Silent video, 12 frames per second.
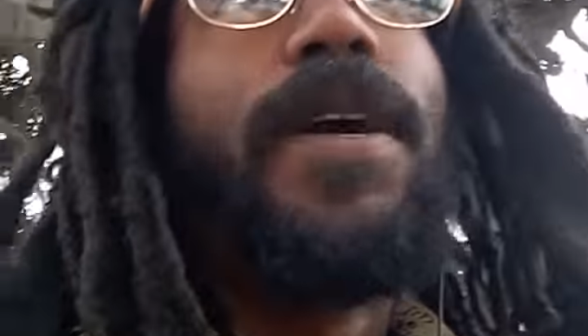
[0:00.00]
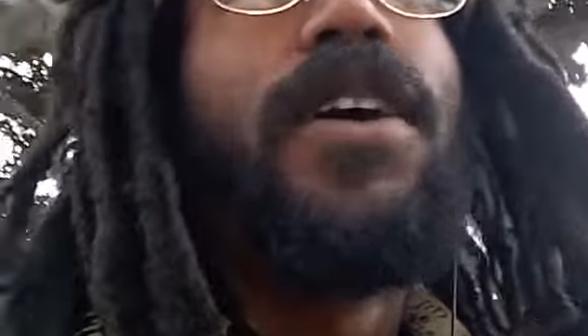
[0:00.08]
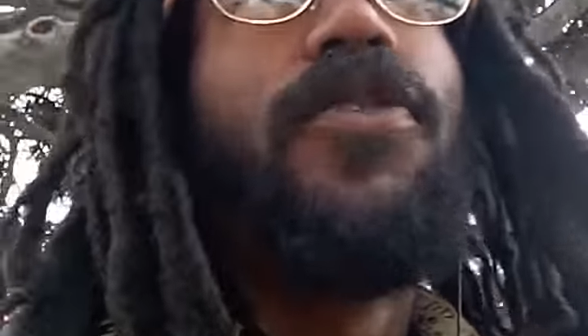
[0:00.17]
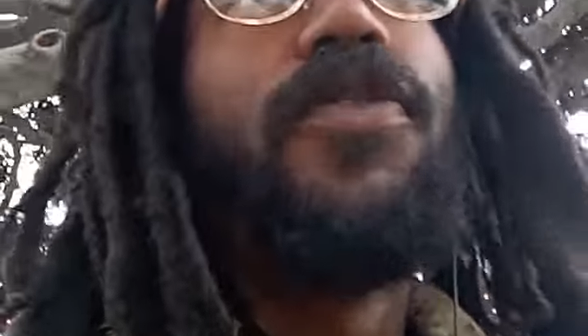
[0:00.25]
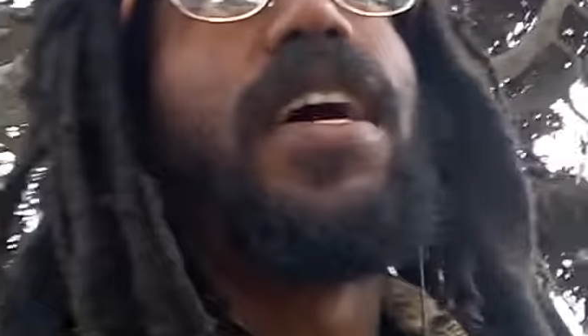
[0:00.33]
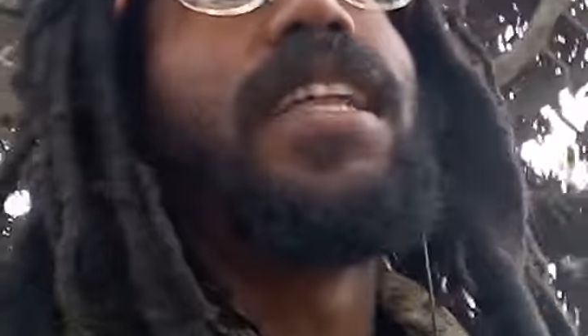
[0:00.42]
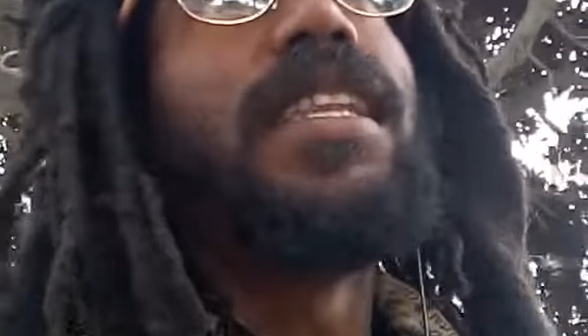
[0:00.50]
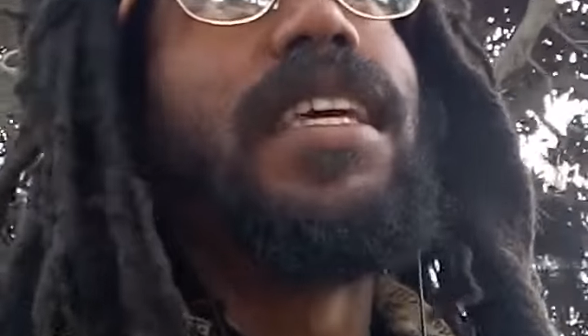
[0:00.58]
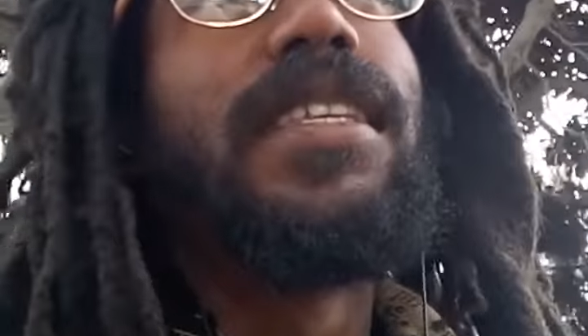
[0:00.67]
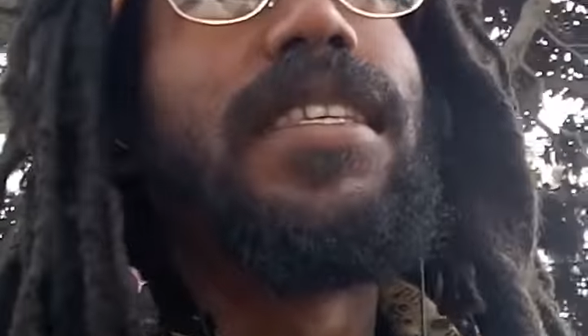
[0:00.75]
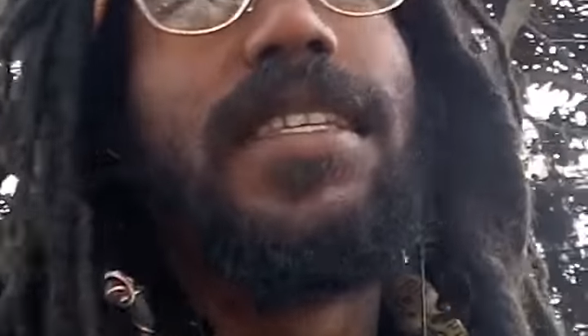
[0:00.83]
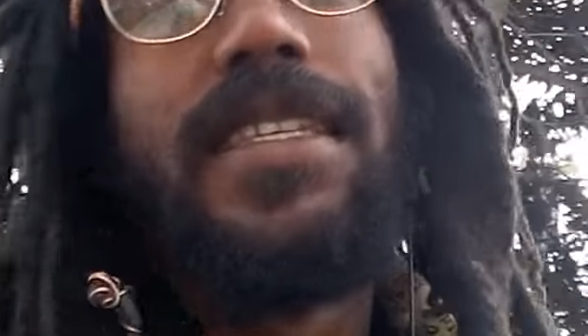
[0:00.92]
of
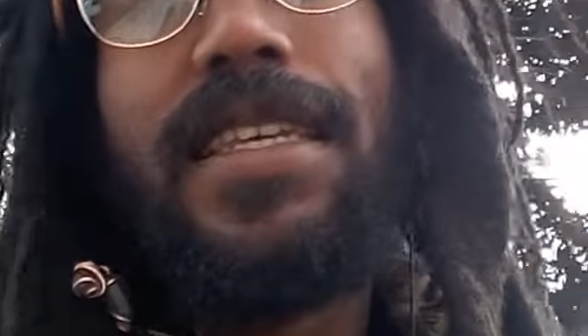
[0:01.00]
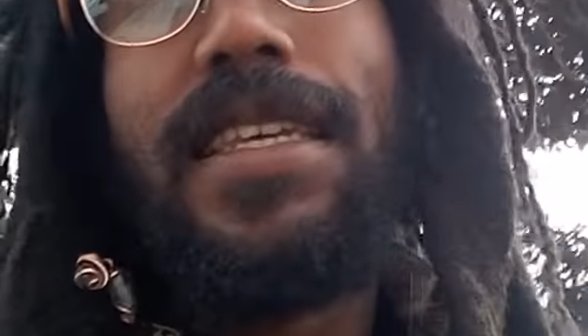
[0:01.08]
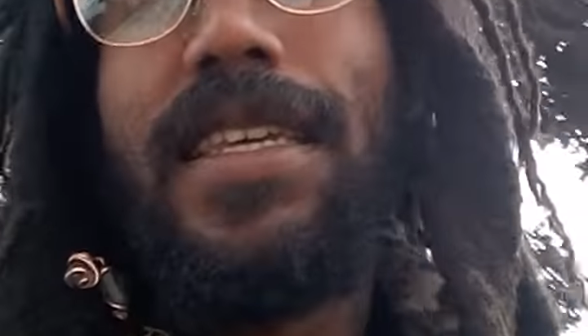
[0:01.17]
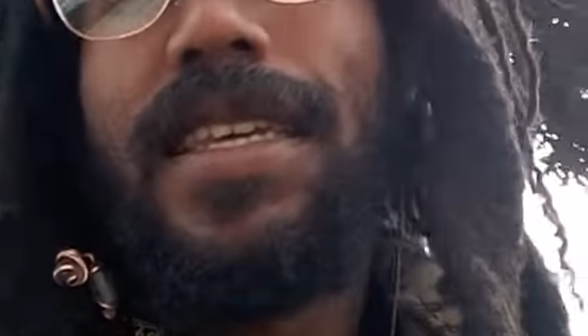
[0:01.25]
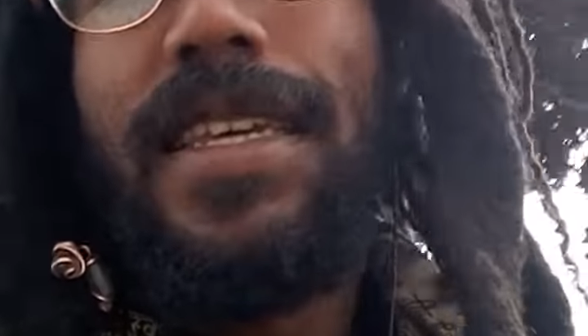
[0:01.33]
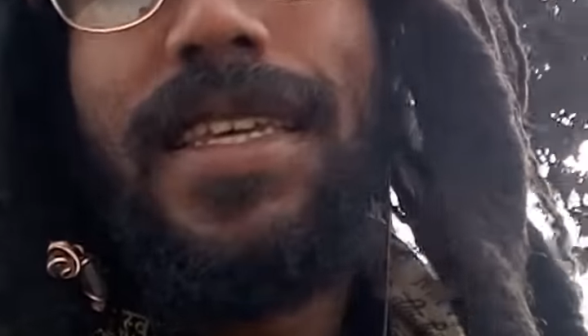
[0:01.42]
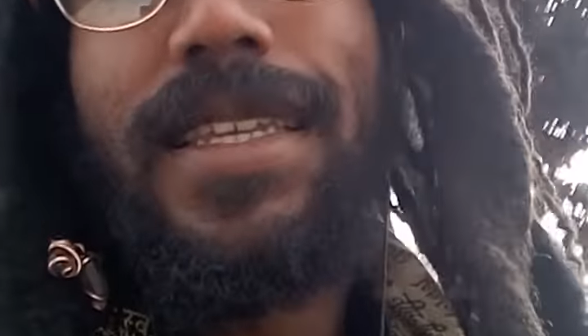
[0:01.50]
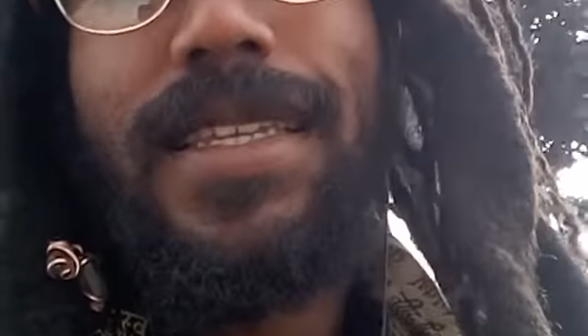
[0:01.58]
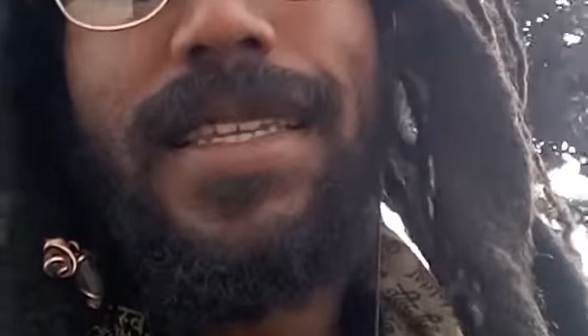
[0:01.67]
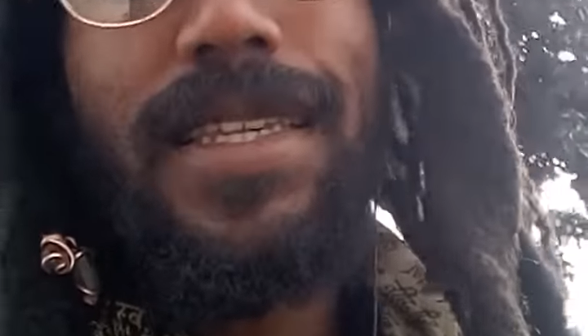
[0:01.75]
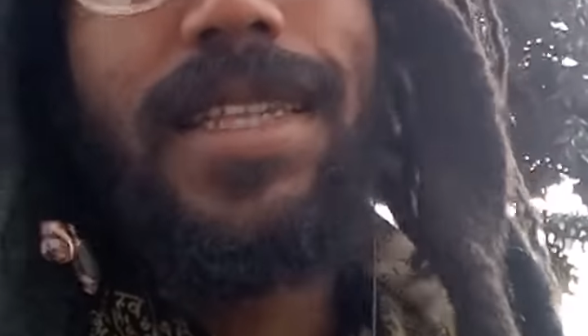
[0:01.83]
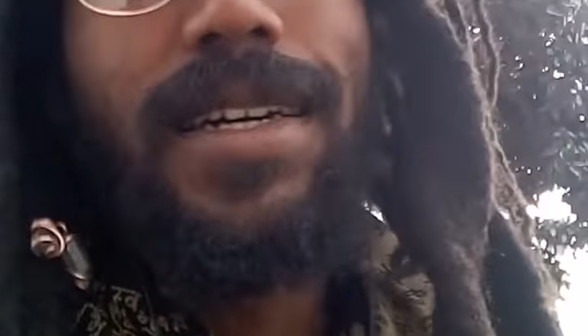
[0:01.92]
ethnicity,
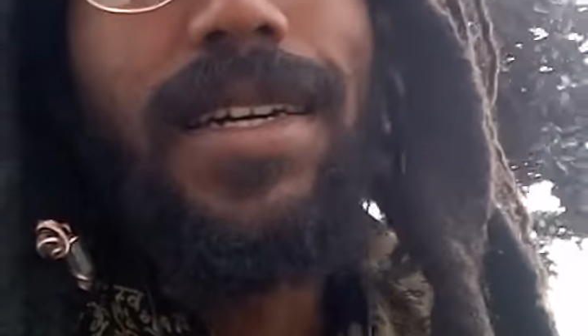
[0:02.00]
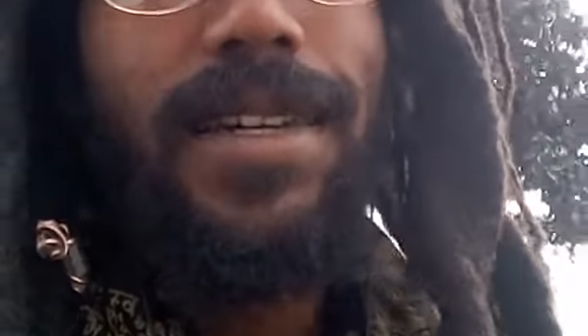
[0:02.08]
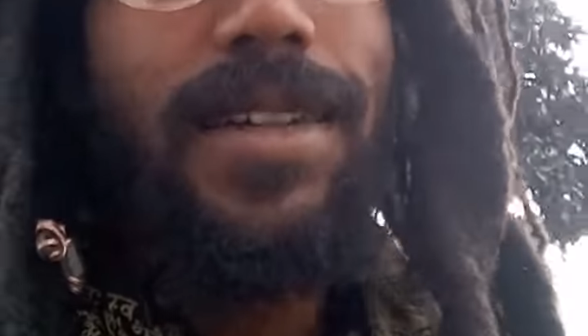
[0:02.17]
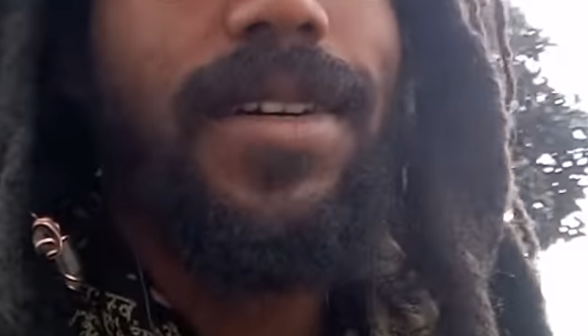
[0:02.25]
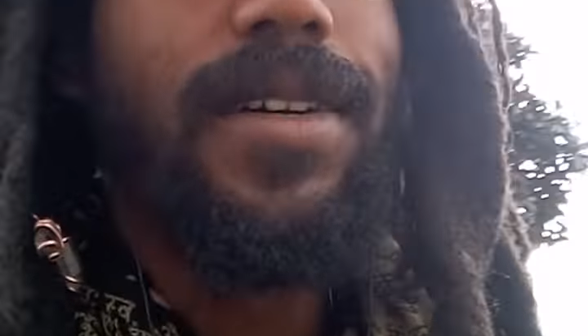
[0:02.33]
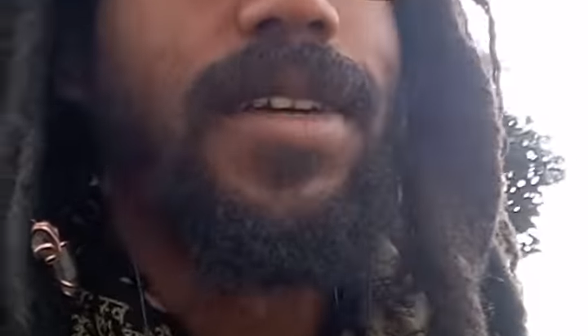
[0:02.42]
uh,